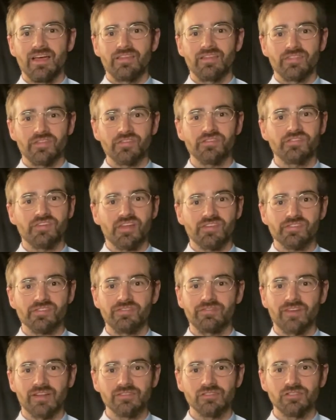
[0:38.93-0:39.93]
This is just a
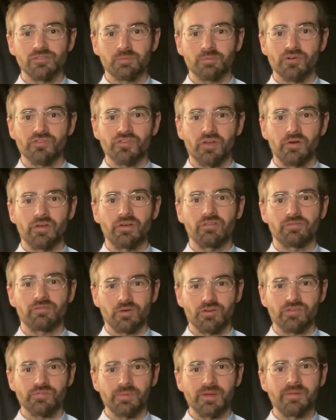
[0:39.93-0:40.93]
fun little persona for
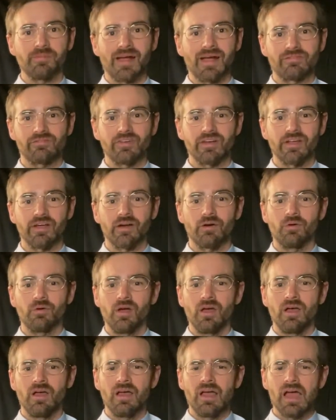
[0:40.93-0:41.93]
a speed bag video.
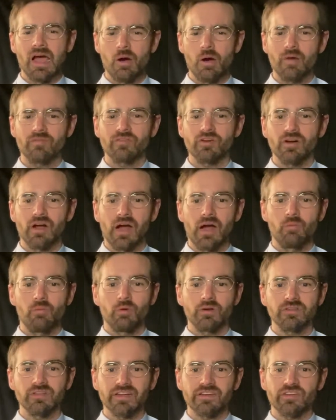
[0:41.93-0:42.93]
However, I
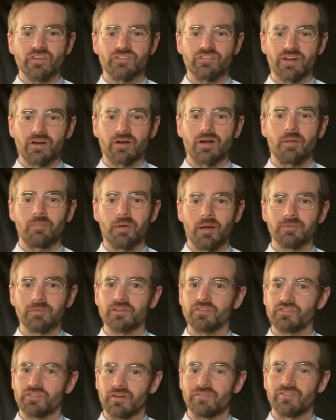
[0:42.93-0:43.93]
would like to share a
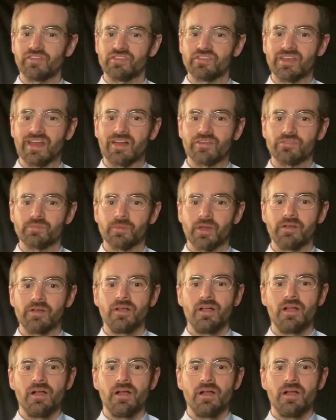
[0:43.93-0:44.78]
public service announcement.